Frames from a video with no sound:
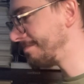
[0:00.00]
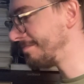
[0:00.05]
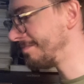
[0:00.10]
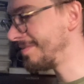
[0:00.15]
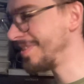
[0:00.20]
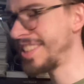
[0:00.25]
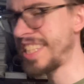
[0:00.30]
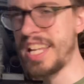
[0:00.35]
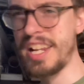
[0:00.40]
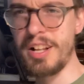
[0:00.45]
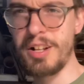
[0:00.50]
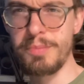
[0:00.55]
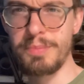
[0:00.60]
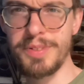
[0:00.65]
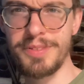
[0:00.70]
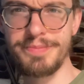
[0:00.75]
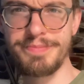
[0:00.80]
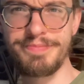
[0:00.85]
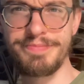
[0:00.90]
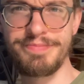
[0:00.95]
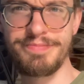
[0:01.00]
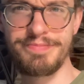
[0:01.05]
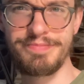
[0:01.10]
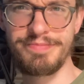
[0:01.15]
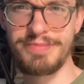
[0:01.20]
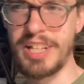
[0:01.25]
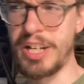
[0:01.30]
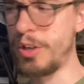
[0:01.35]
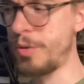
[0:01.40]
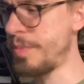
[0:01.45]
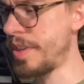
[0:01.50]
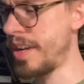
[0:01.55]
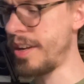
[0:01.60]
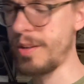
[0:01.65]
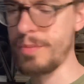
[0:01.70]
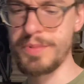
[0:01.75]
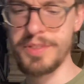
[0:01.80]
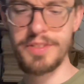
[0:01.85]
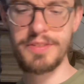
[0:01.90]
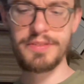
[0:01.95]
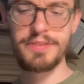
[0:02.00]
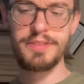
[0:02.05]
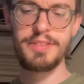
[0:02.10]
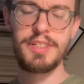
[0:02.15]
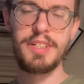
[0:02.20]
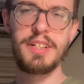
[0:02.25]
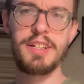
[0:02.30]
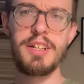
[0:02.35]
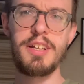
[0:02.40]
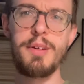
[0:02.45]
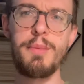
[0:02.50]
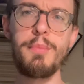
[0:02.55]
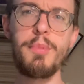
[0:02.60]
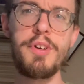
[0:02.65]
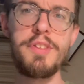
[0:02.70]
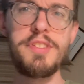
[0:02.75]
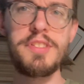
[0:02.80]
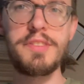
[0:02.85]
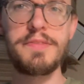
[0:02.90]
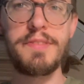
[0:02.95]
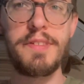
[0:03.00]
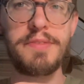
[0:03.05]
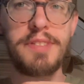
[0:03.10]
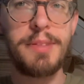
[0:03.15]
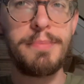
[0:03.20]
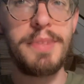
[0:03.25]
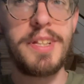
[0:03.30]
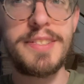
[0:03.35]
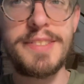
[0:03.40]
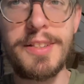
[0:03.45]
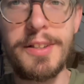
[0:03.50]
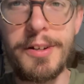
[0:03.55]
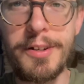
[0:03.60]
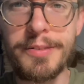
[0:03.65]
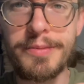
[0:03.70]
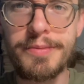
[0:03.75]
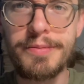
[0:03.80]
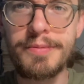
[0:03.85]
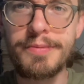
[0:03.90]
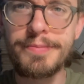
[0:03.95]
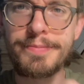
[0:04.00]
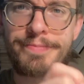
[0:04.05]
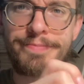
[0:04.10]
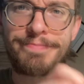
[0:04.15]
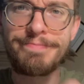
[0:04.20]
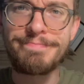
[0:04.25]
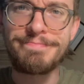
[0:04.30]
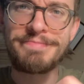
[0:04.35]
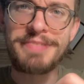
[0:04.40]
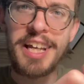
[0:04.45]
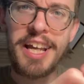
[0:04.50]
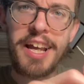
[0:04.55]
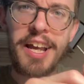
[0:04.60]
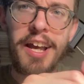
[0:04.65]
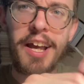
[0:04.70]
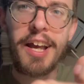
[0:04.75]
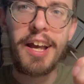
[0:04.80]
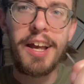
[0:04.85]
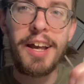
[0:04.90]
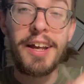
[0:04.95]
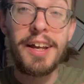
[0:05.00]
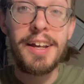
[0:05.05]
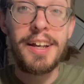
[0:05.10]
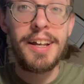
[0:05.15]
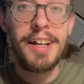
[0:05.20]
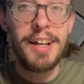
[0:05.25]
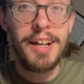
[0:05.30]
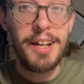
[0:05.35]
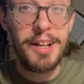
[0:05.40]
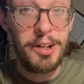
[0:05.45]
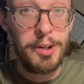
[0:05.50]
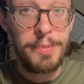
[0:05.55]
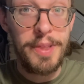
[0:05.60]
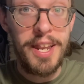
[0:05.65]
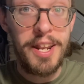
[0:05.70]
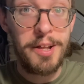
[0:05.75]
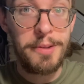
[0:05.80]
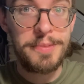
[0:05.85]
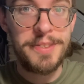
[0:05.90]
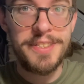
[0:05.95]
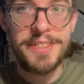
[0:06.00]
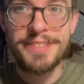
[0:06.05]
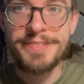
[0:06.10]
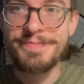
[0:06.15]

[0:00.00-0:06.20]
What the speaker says: Does that help? I hope that helps. Boy, this is 15 minutes long. I hope that helps.